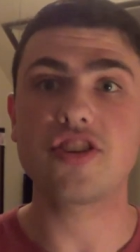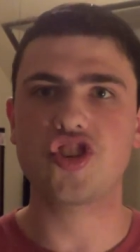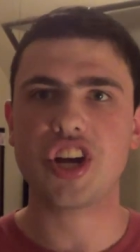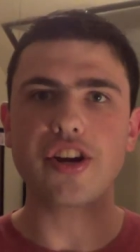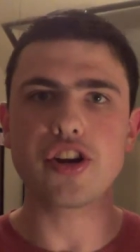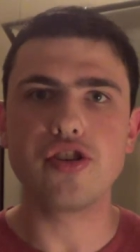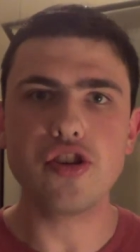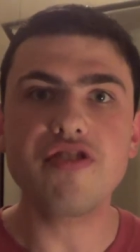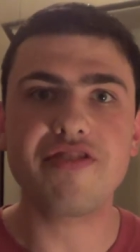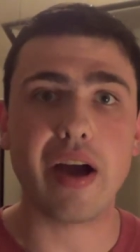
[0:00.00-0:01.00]
to share your
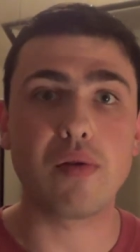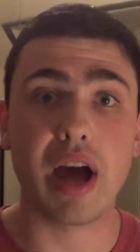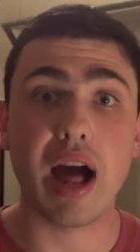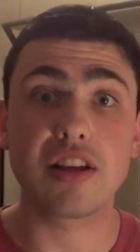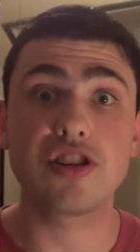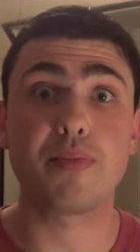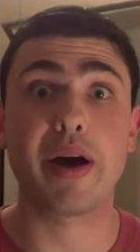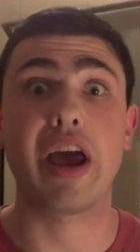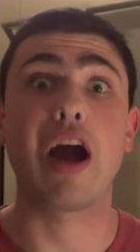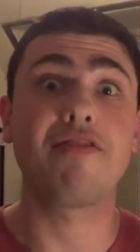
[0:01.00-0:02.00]
newfound knowledge
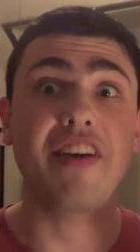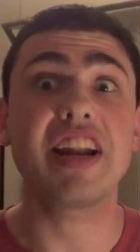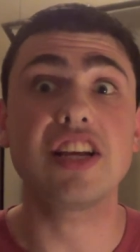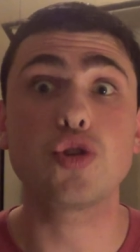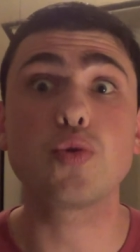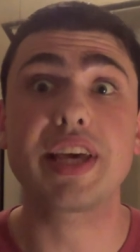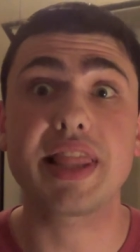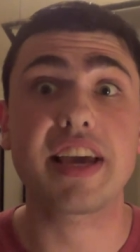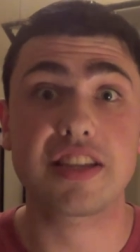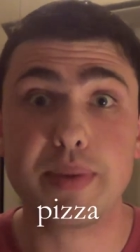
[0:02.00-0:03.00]
about how Fannee Doolee
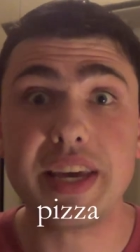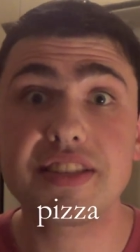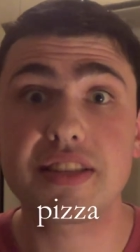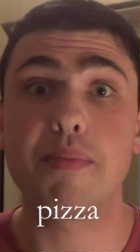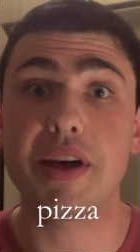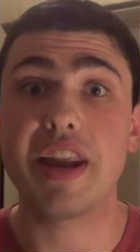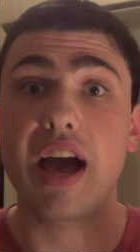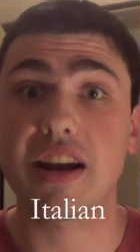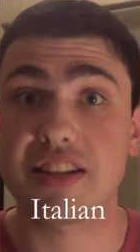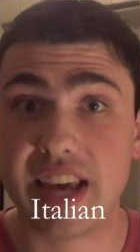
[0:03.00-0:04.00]
likes pizza but
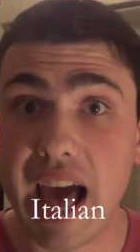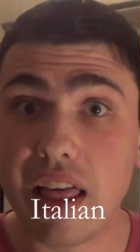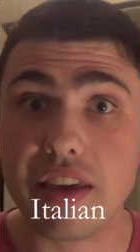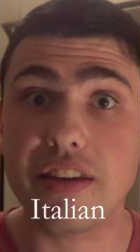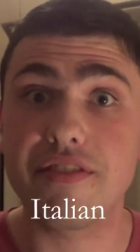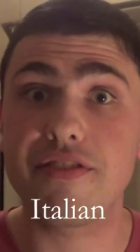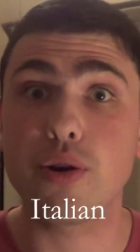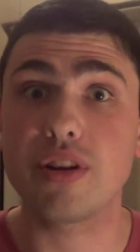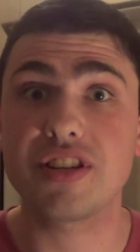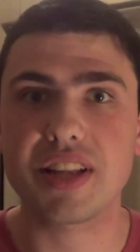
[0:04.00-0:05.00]
not Italian
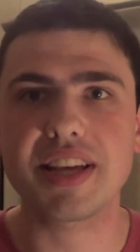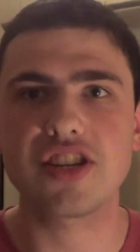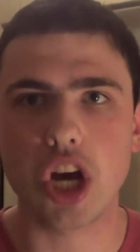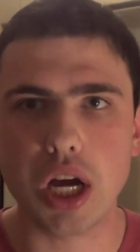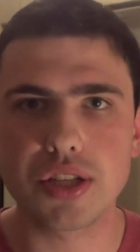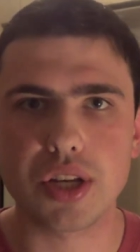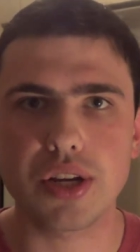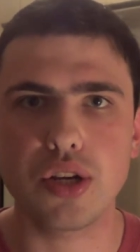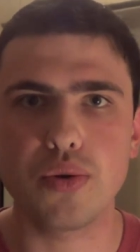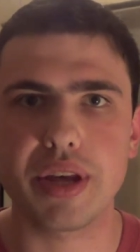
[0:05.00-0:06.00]
food until it dawns
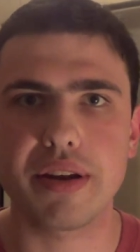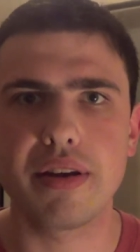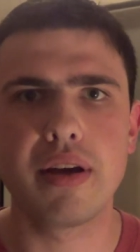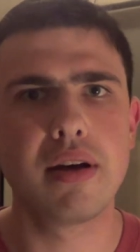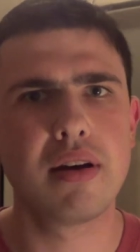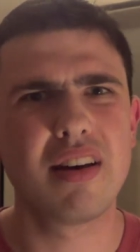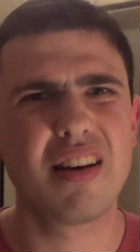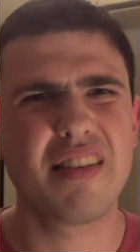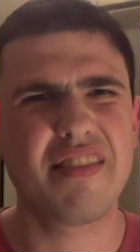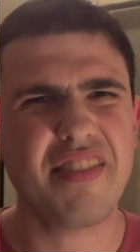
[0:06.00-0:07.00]
on you that
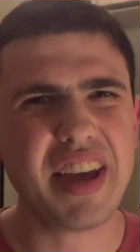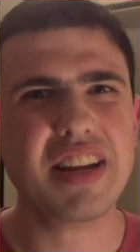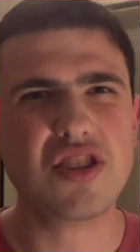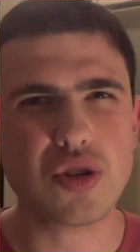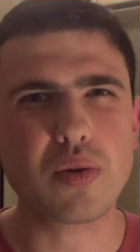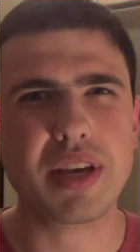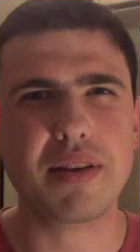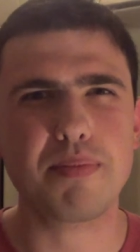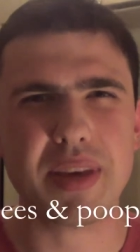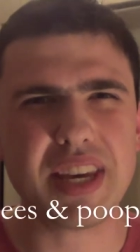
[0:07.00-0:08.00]
Fannee
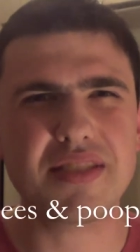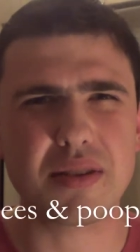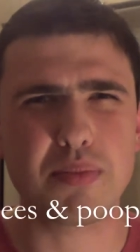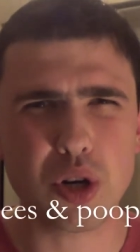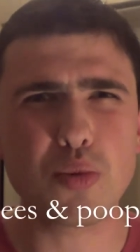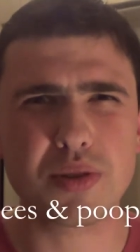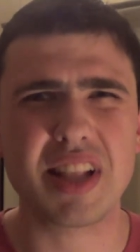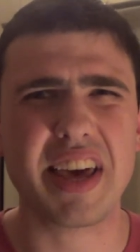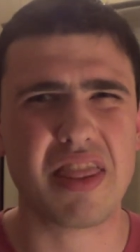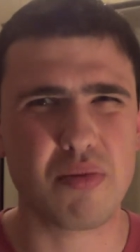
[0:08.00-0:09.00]
Doolee pees and poops
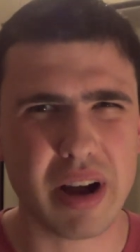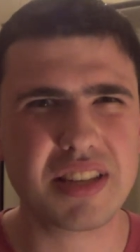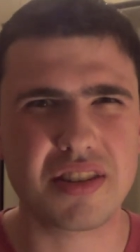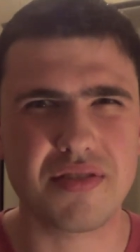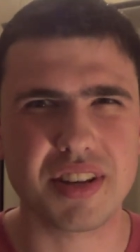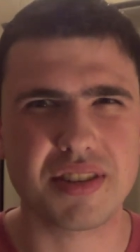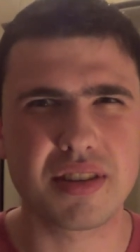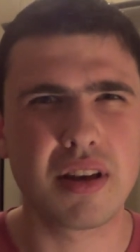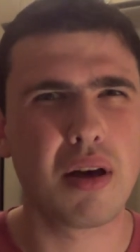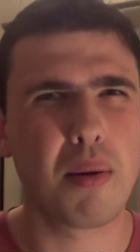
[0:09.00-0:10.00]
like the rest of
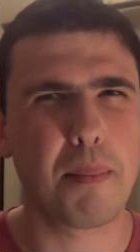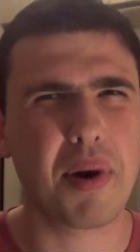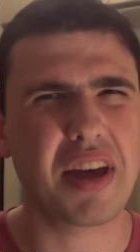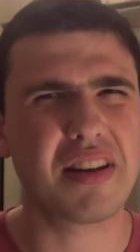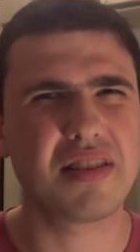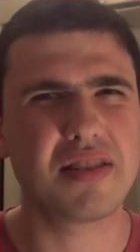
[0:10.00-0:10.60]
us, but